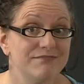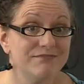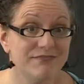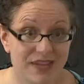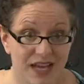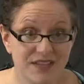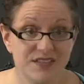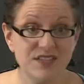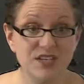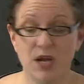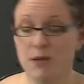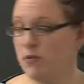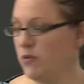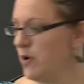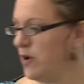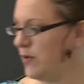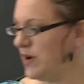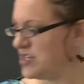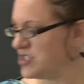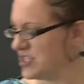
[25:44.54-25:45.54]
That's the number
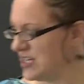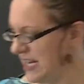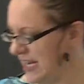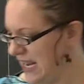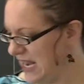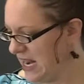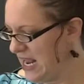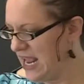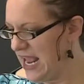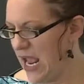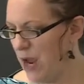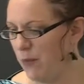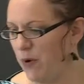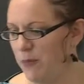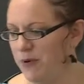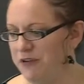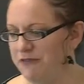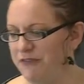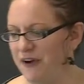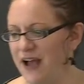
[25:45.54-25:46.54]
one question I get. And
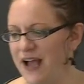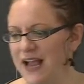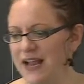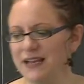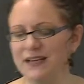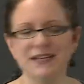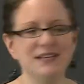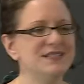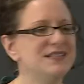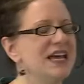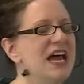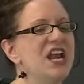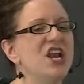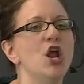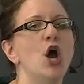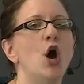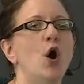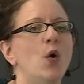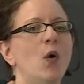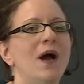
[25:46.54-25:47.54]
what we find is that
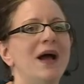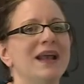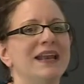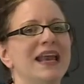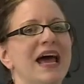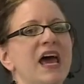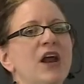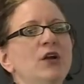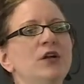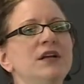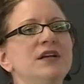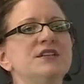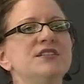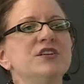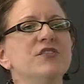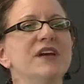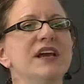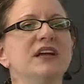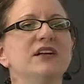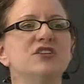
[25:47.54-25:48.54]
no, not only does
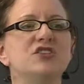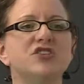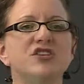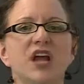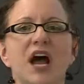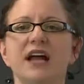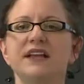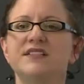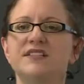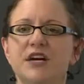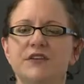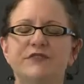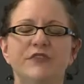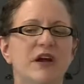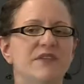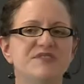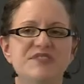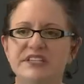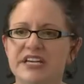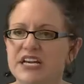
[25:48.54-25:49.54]
their English not
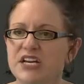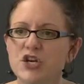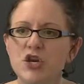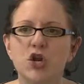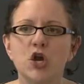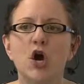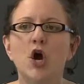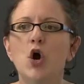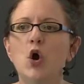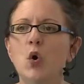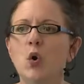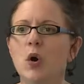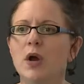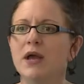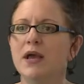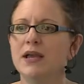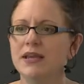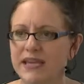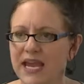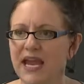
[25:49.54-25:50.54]
suffer, I've seen no
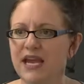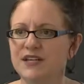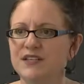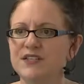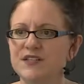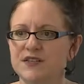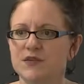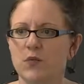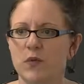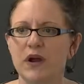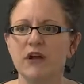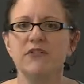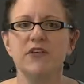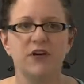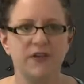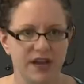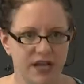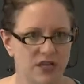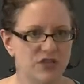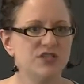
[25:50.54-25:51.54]
case where
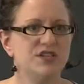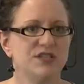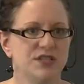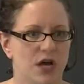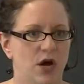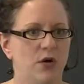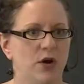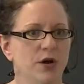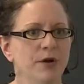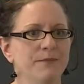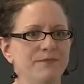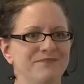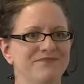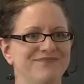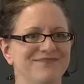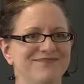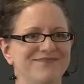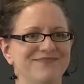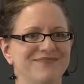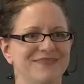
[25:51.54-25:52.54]
their English is lower.
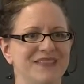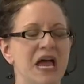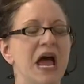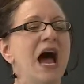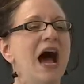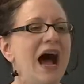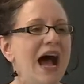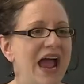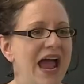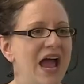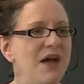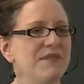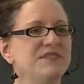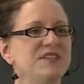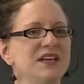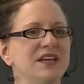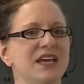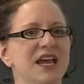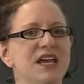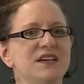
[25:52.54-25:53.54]
I have
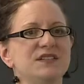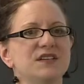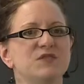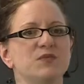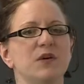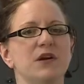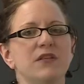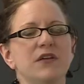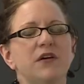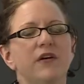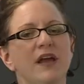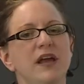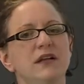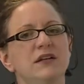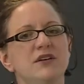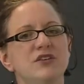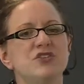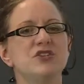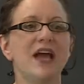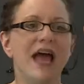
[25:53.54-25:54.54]
seen cases where their
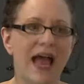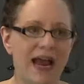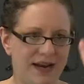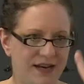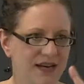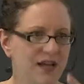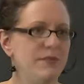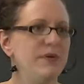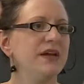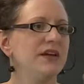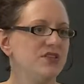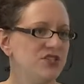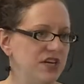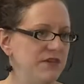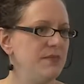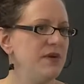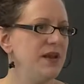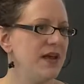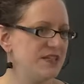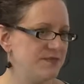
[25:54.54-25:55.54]
English academic
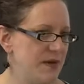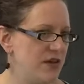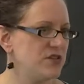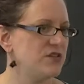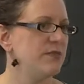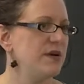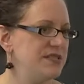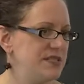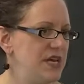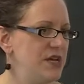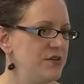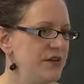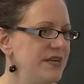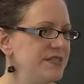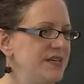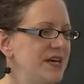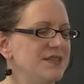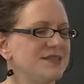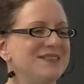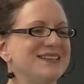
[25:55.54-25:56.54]
achievement, as measured by
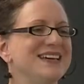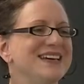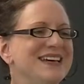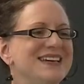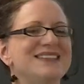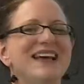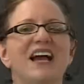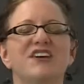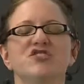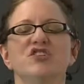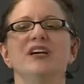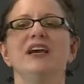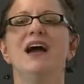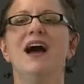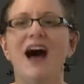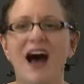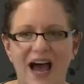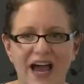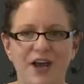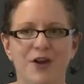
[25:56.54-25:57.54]
standardized tests, is actually
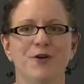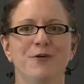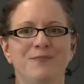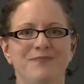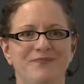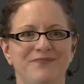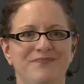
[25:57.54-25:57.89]
higher.